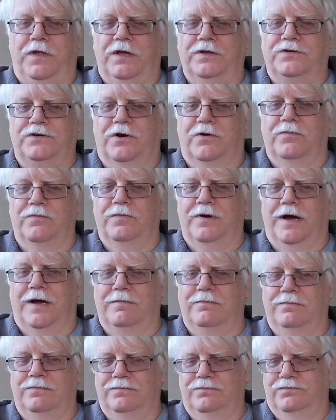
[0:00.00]
So
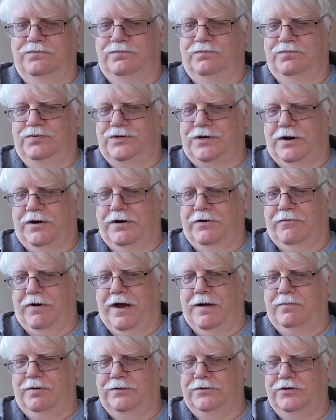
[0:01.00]
I'm starting to
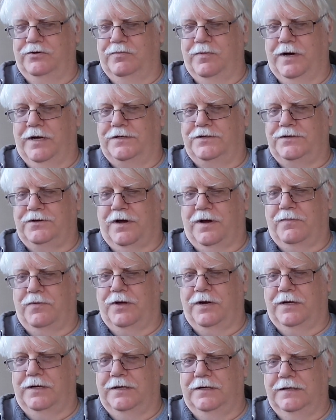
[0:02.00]
ramble too much, so I'm
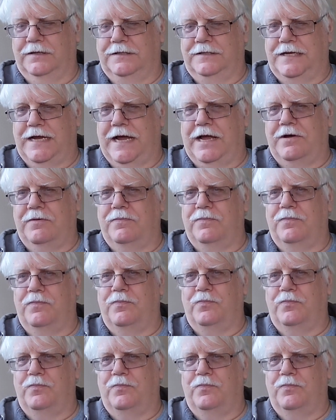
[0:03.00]
going to take a